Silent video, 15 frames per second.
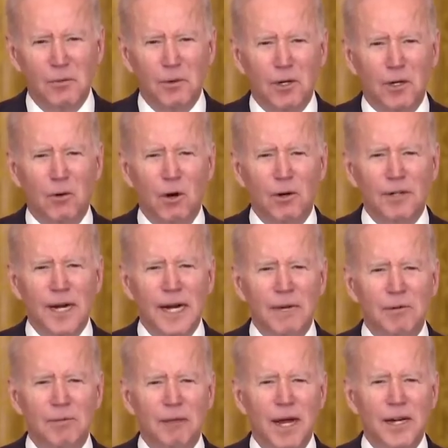We're
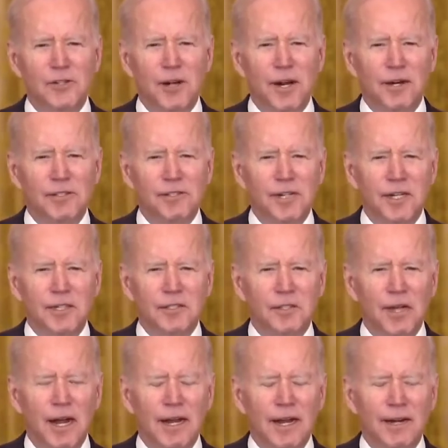coordinating with major energy,
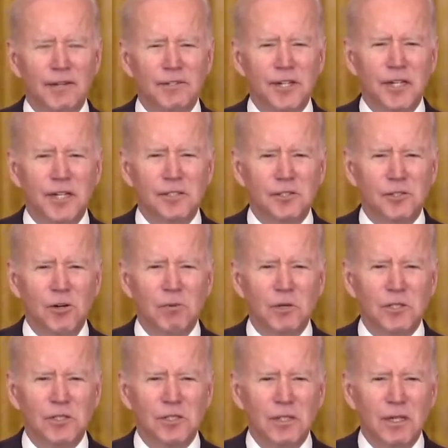energy
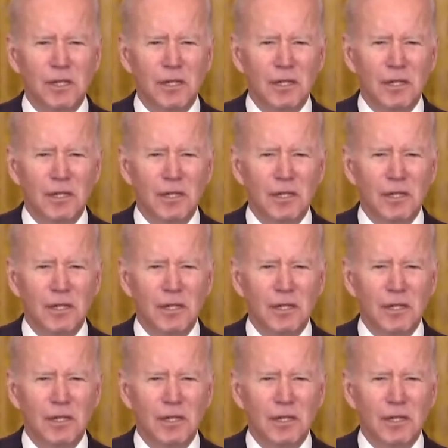consumers